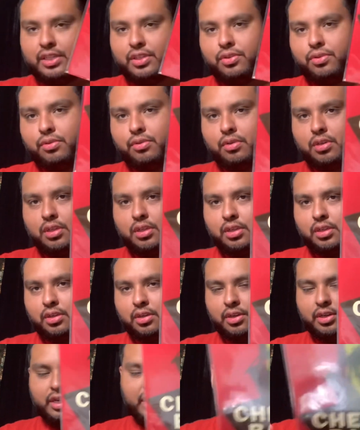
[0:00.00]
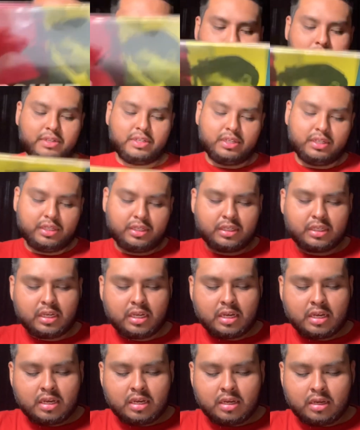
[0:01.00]
two on here, which is
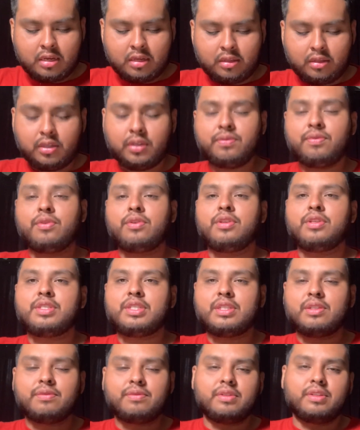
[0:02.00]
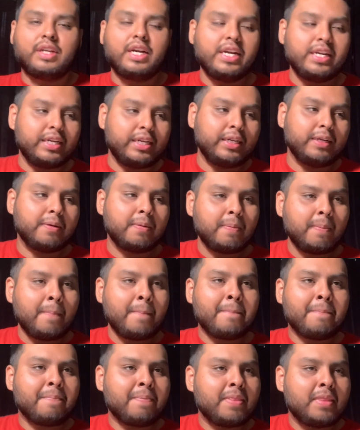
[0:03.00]
Look for the Silver Lining.
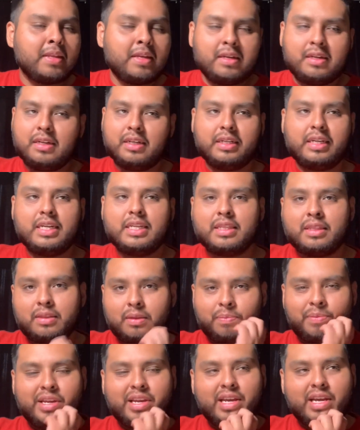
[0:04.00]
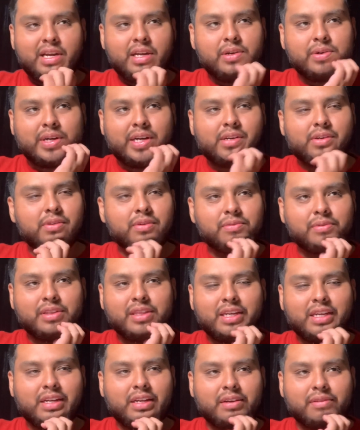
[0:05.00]
Again, the piano, I don't know
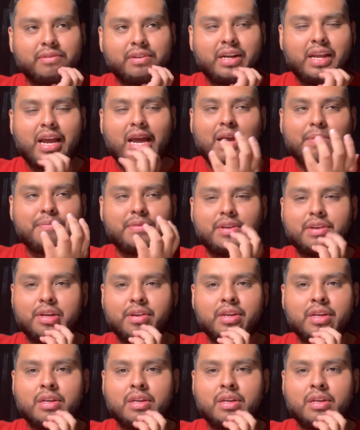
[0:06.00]
what happened